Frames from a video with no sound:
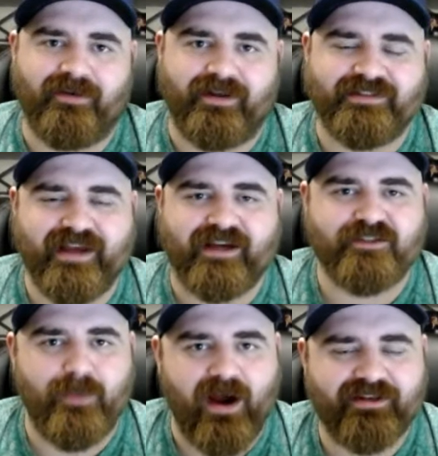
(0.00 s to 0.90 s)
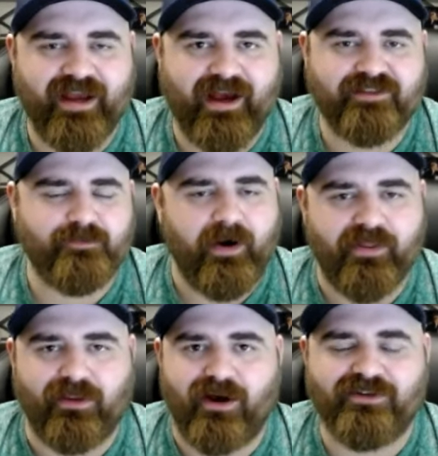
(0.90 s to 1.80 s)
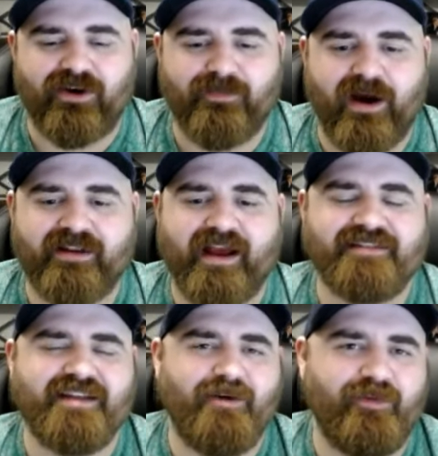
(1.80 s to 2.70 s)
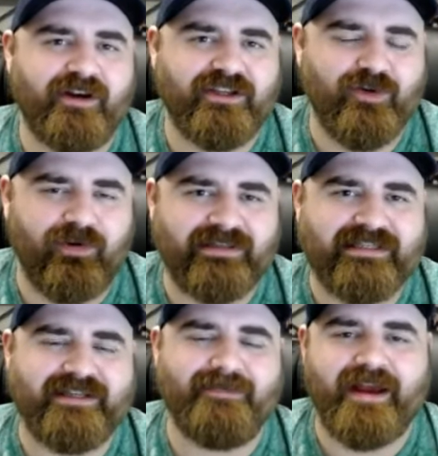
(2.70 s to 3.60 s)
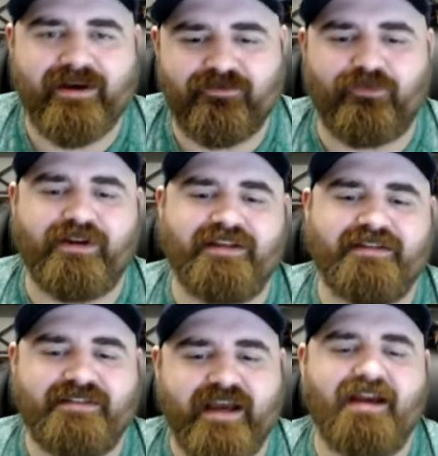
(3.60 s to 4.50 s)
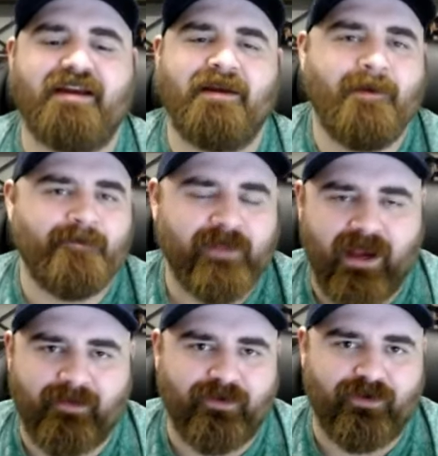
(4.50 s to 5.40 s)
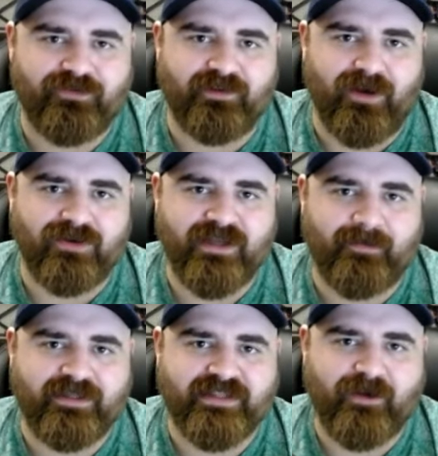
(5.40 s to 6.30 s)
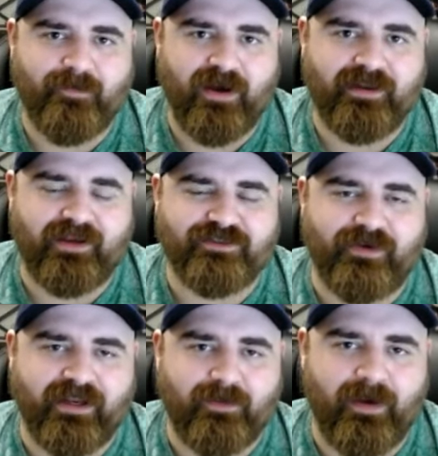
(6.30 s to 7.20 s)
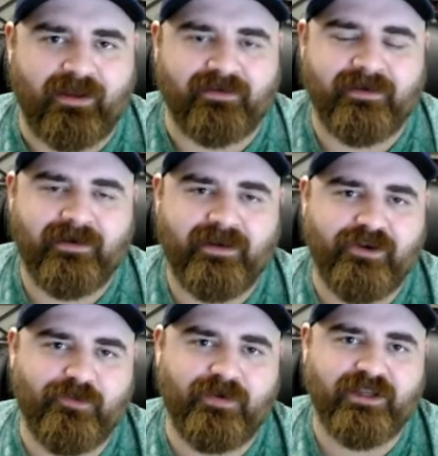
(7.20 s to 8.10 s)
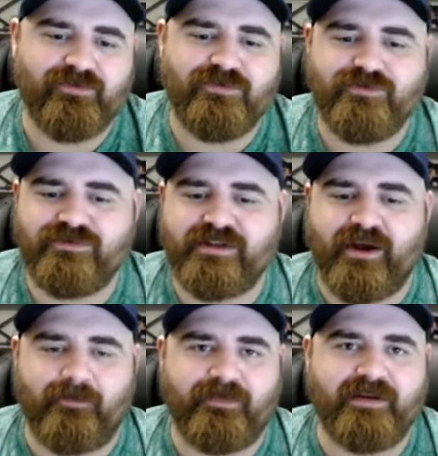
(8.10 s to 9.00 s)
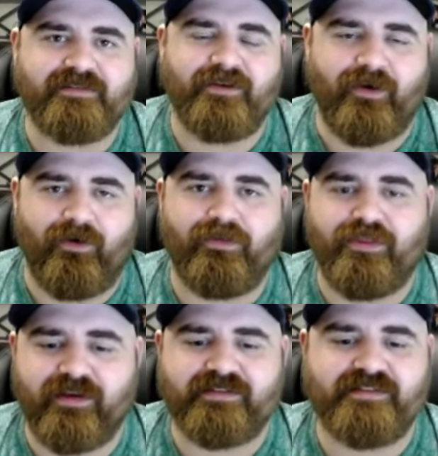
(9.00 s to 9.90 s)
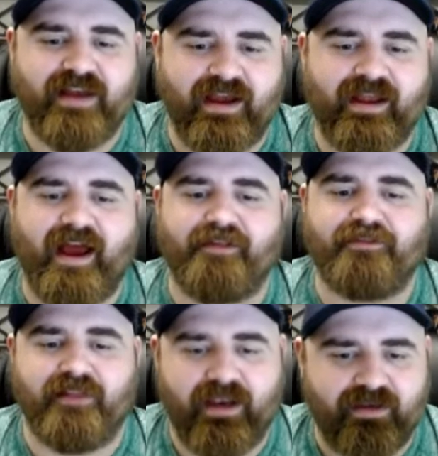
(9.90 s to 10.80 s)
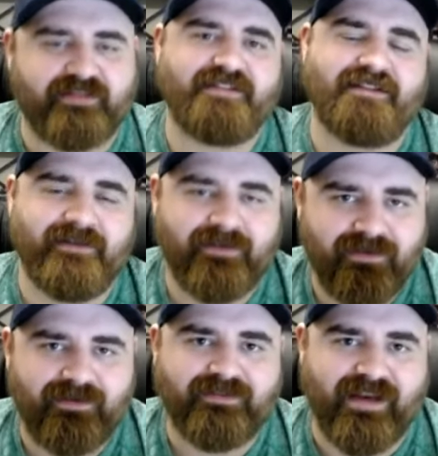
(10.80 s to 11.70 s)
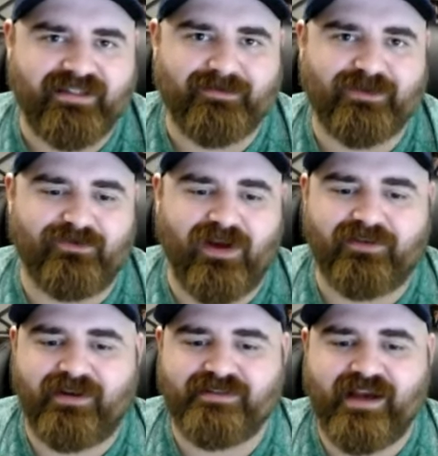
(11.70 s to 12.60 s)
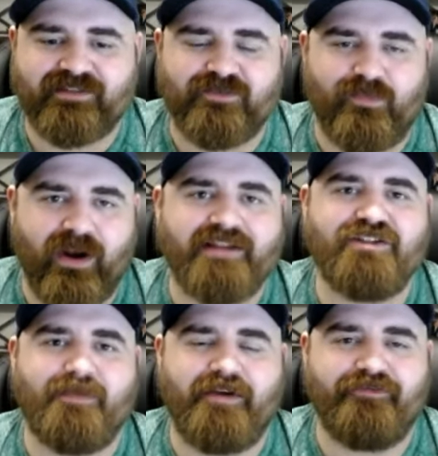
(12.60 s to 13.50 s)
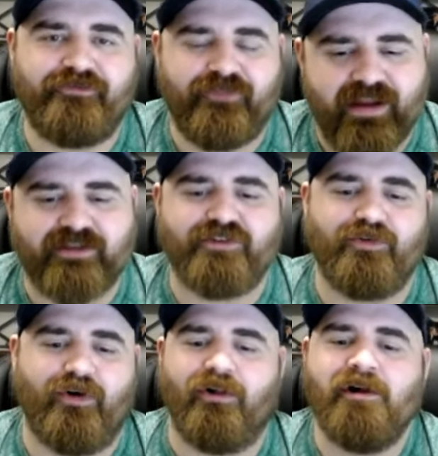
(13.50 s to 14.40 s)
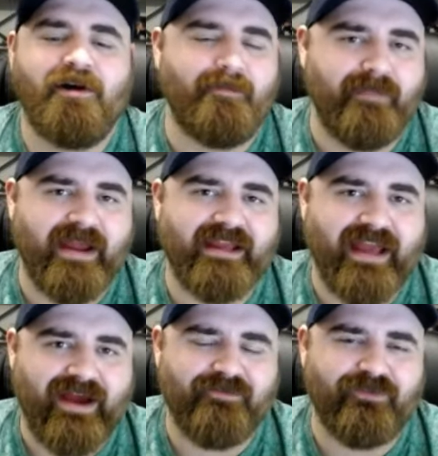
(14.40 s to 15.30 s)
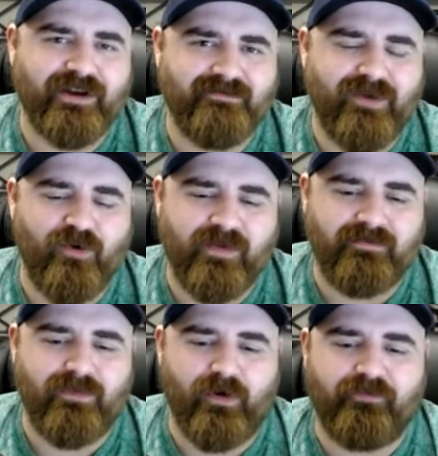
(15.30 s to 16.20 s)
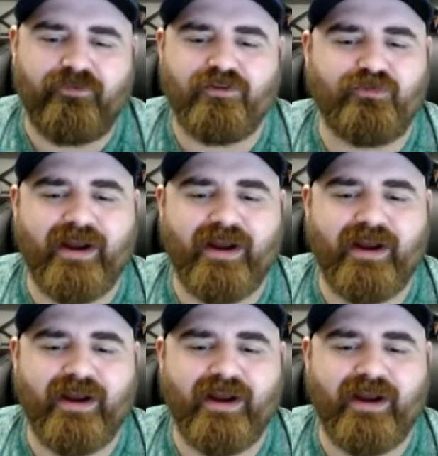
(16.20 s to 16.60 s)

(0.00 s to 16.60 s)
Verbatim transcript: On Zags podcast, part of the Locked On Podcast Network, your team every day. I'm your host and longtime Gonzaga podcaster, Andy Patton, here to bring you news and updates on all things Zag athletics. Today's episode of Locked On Zags is brought to you by FanDuel. Make every moment more, folks.